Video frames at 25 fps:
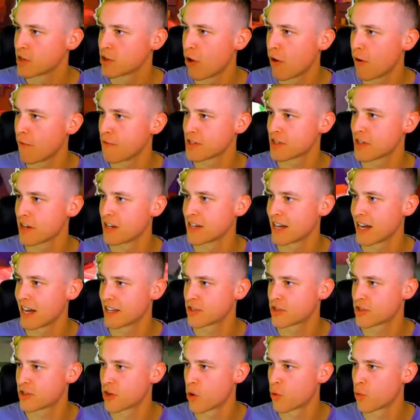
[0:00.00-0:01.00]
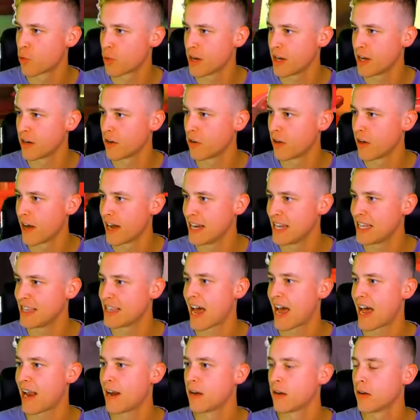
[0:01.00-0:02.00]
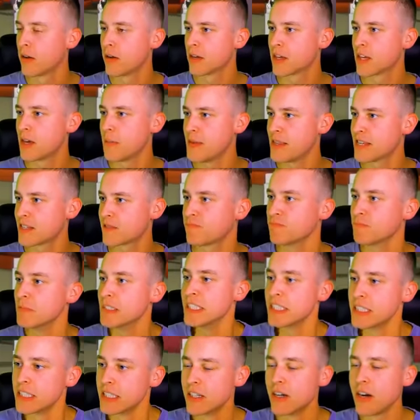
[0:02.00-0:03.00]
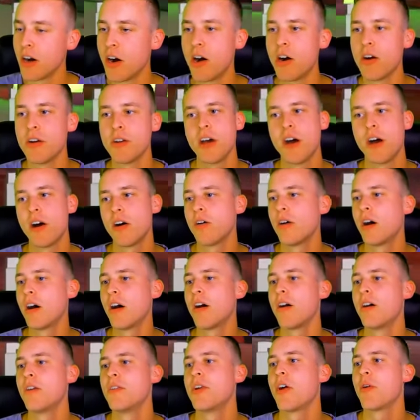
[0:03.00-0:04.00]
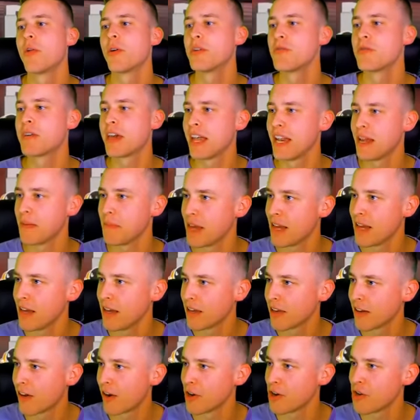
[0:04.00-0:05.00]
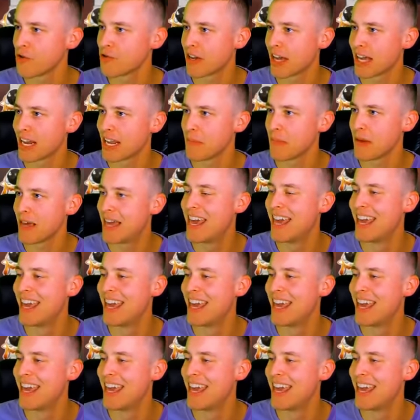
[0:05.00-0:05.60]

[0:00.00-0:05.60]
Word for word: this all of a sudden got so real. I need that. Give me this. Oh no. Oh no. Are you kidding me? Are you kidding me?